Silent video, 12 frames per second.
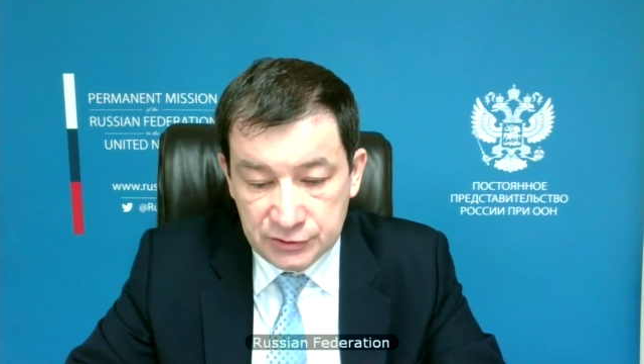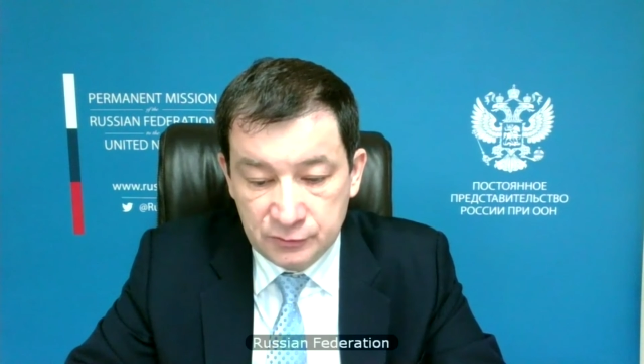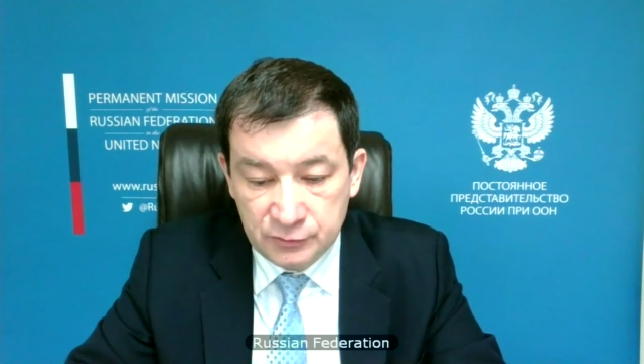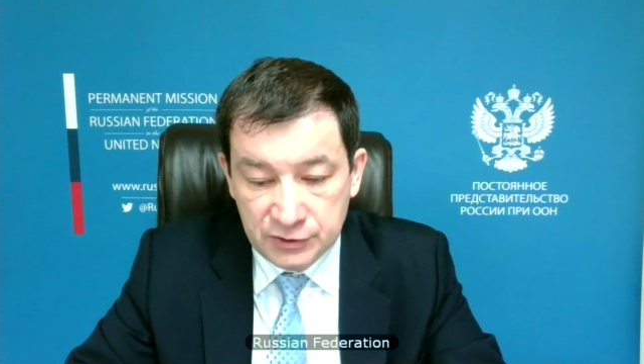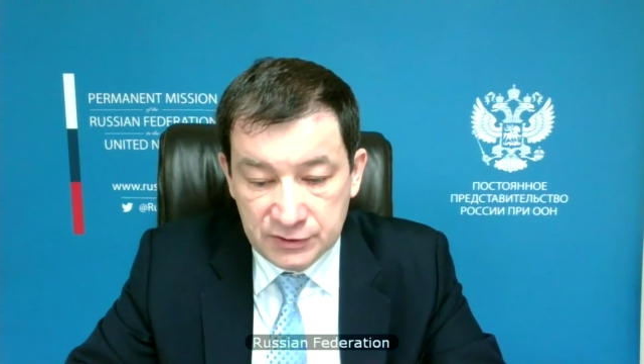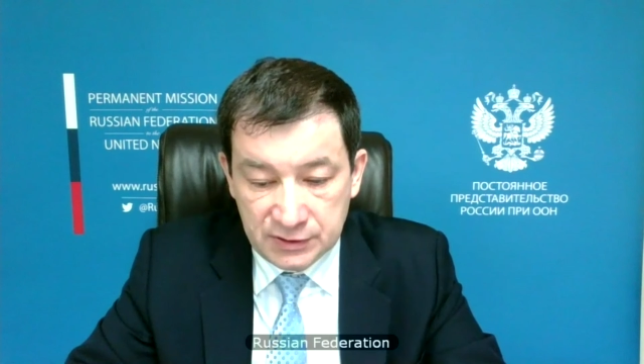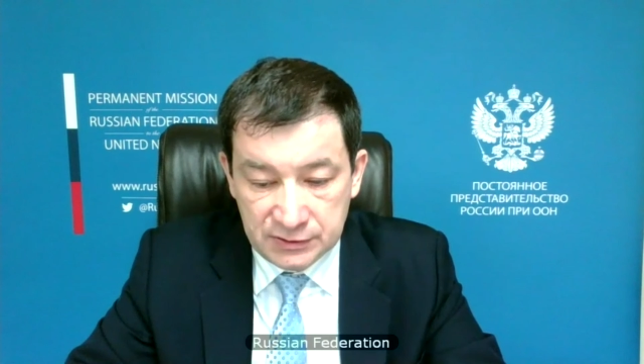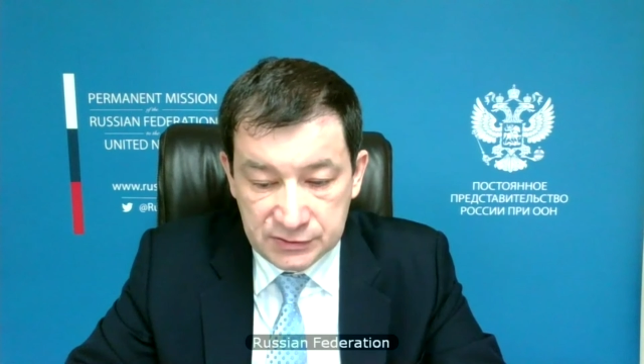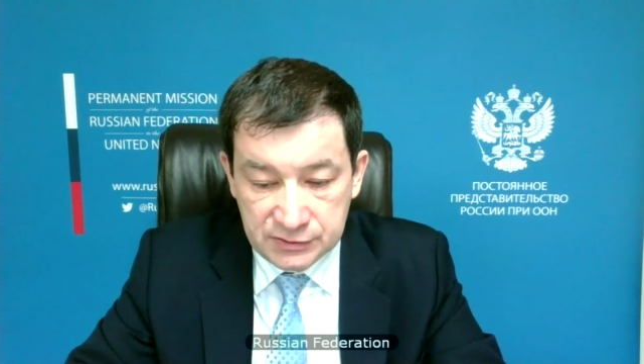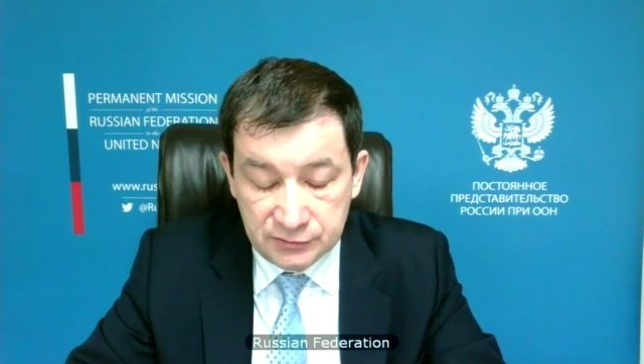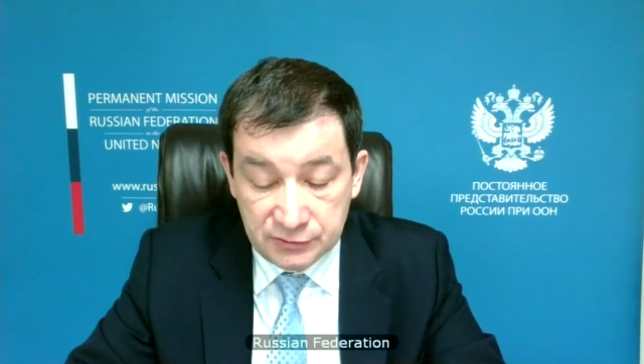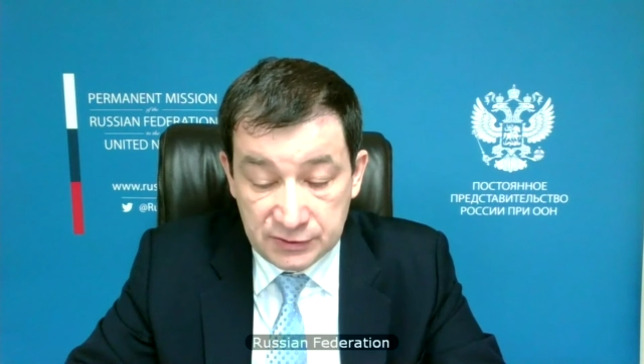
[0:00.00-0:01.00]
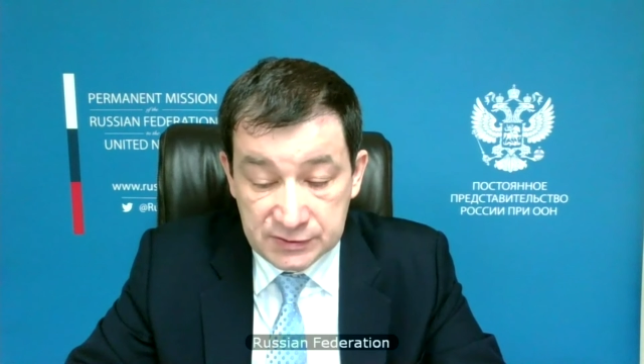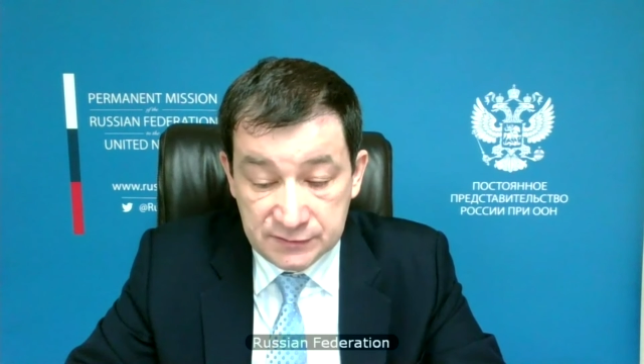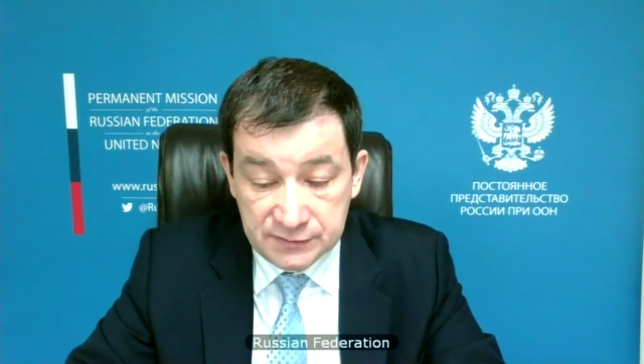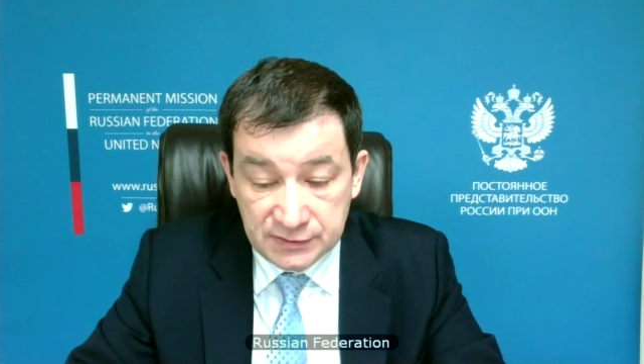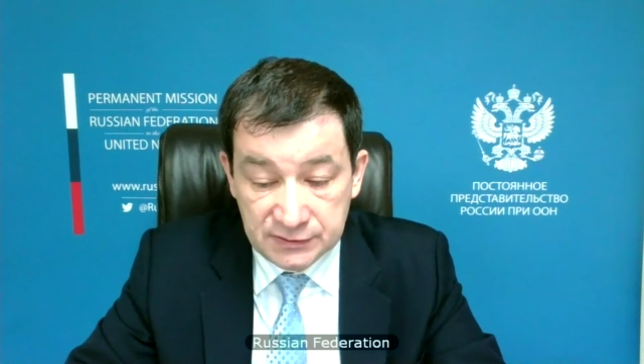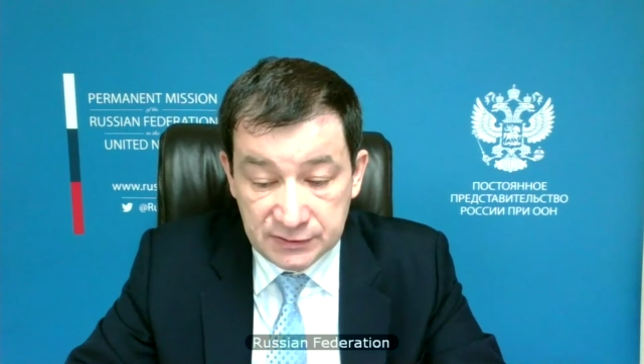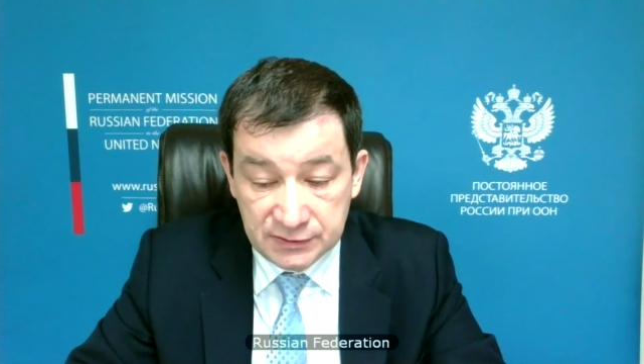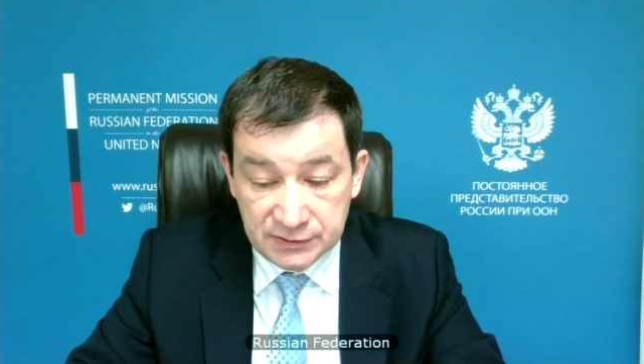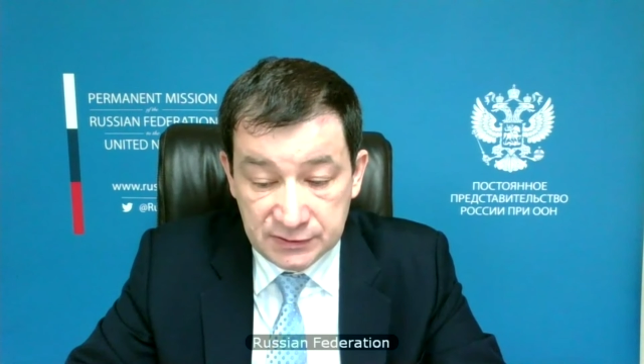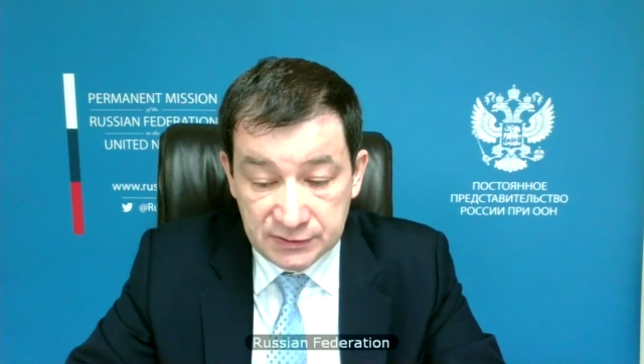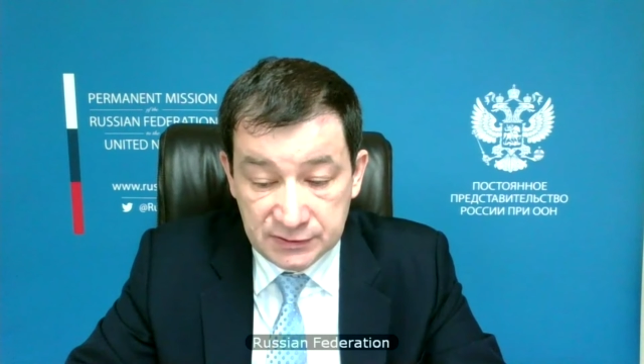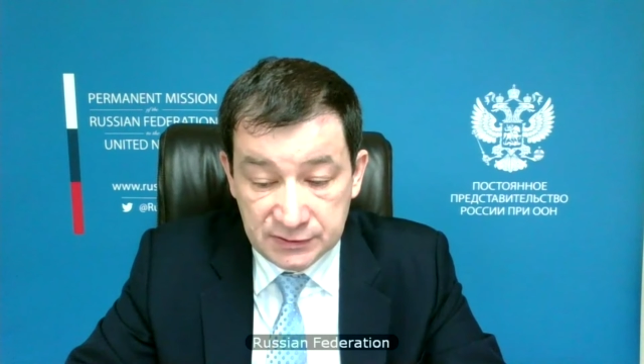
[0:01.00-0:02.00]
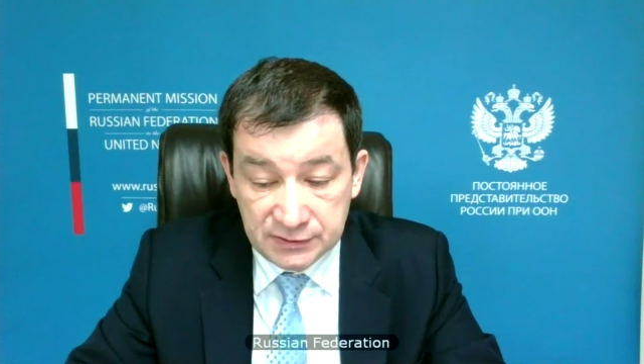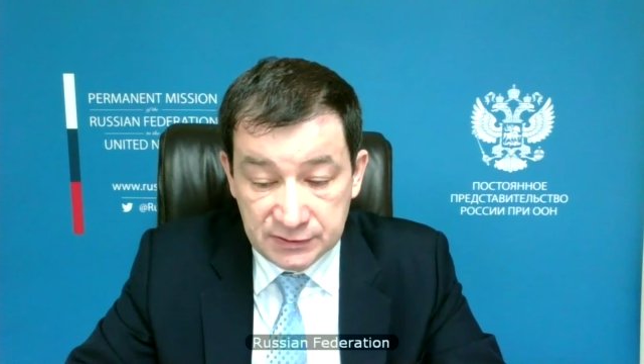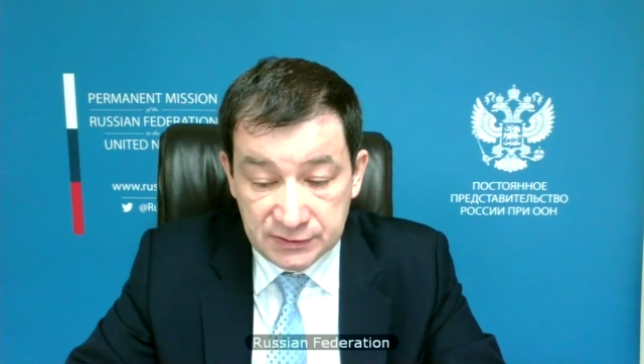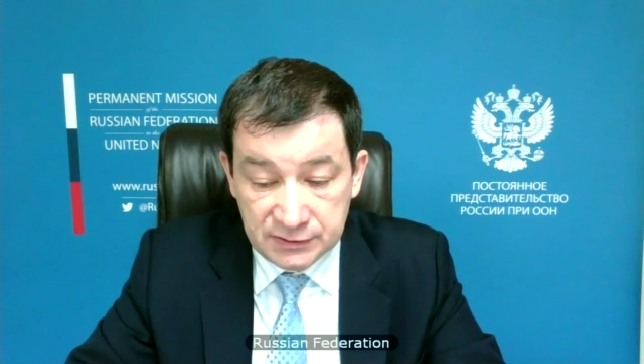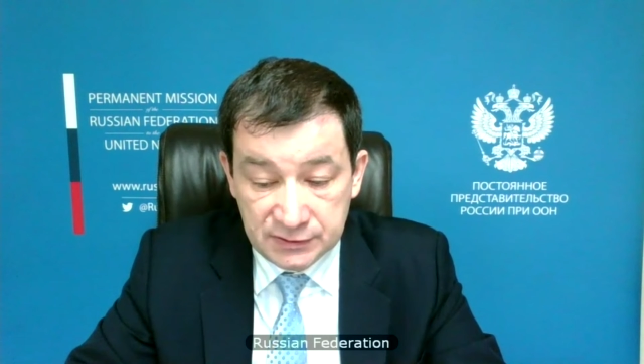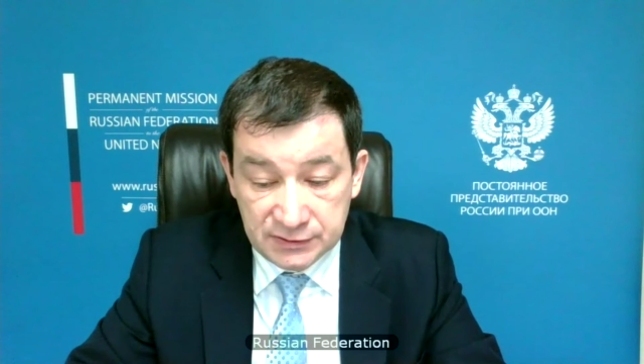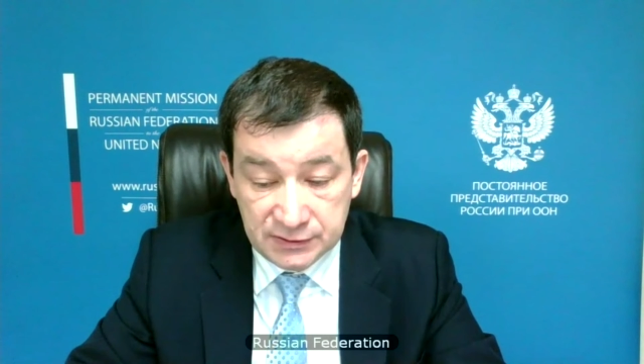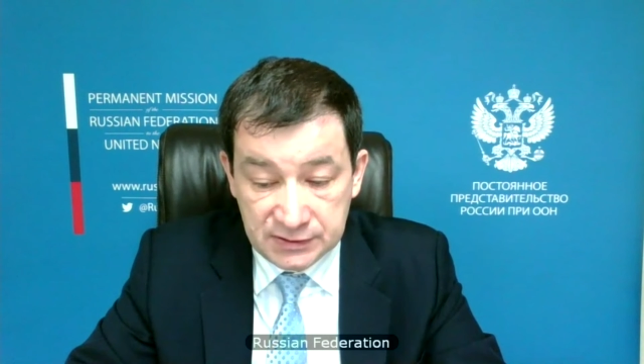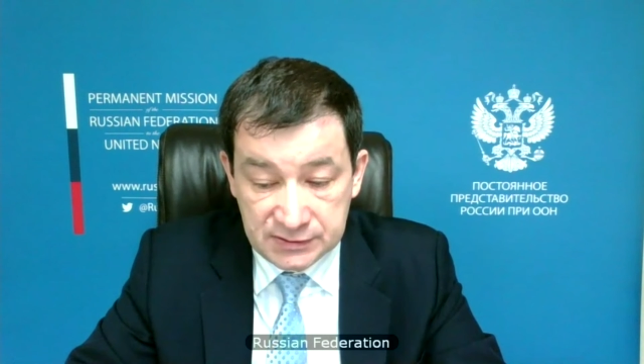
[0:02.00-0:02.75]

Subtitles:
international steps to address